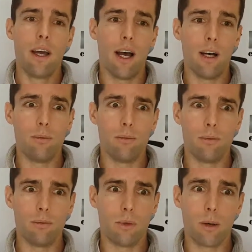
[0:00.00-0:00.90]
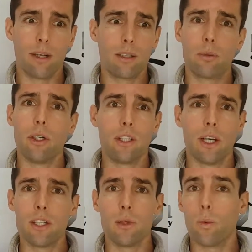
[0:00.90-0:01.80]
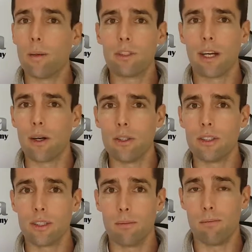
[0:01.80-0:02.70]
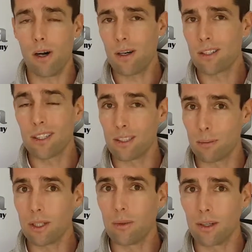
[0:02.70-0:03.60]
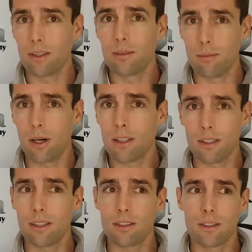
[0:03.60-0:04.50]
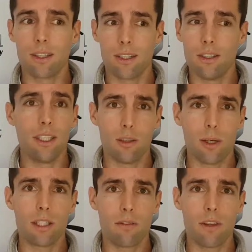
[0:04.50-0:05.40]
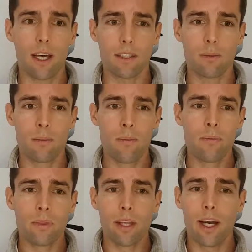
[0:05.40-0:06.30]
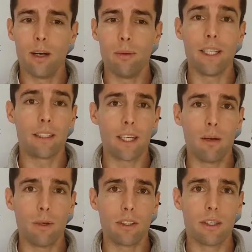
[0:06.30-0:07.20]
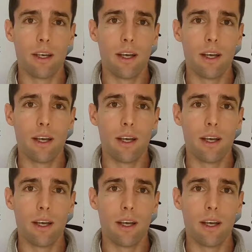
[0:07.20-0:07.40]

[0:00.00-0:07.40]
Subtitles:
What about depreciation, website hosting? Marketing's a big one. Marketing is, you need to budget for that. Entertainment.